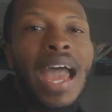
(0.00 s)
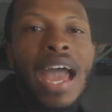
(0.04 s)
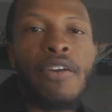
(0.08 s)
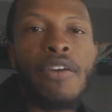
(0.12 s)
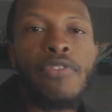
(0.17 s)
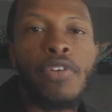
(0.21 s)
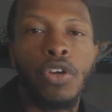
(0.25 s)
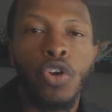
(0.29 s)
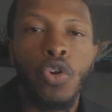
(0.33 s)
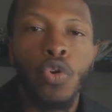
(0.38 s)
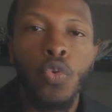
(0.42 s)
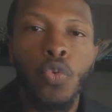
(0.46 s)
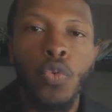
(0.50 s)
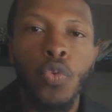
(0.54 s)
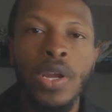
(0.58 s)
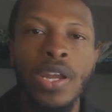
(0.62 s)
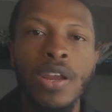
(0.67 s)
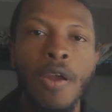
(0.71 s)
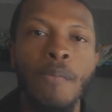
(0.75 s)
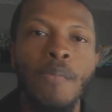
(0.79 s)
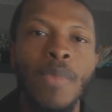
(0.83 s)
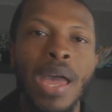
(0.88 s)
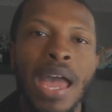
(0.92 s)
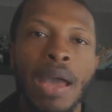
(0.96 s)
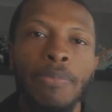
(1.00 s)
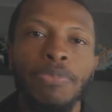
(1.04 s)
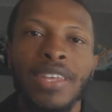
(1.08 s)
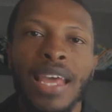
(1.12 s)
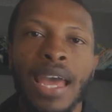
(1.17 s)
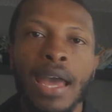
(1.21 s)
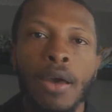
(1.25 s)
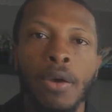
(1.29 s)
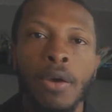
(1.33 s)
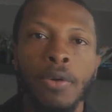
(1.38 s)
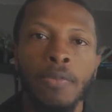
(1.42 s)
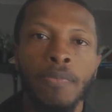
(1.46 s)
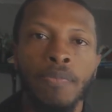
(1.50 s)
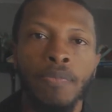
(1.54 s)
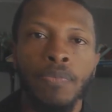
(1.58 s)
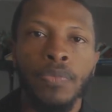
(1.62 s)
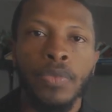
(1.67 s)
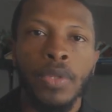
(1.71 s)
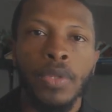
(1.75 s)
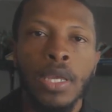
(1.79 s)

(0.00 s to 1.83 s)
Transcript: have a career mapped out,